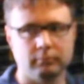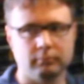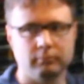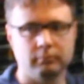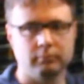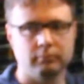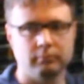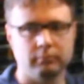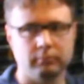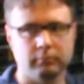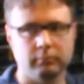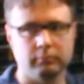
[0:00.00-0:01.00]

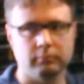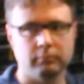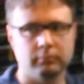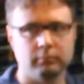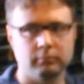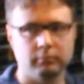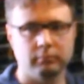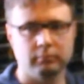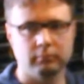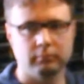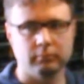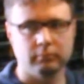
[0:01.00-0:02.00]

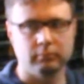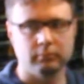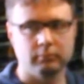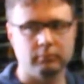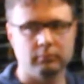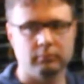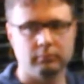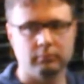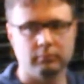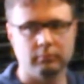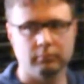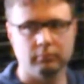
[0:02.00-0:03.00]

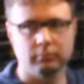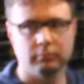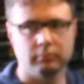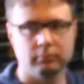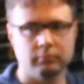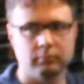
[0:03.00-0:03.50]
[no speech]